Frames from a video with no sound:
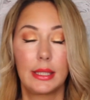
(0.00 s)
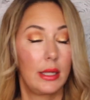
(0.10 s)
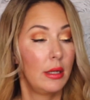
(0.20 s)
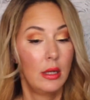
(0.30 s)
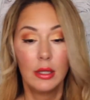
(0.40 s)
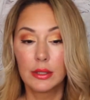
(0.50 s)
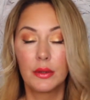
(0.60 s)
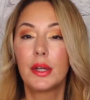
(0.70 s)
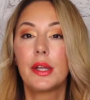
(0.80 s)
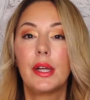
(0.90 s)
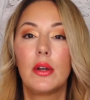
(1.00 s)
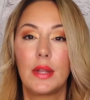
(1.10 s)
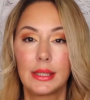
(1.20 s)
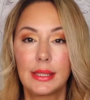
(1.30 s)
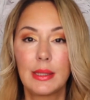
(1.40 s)
And so there you go.
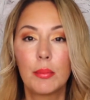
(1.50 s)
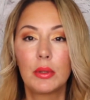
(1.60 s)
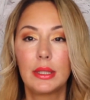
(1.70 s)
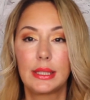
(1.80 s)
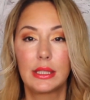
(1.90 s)
That's a simple list.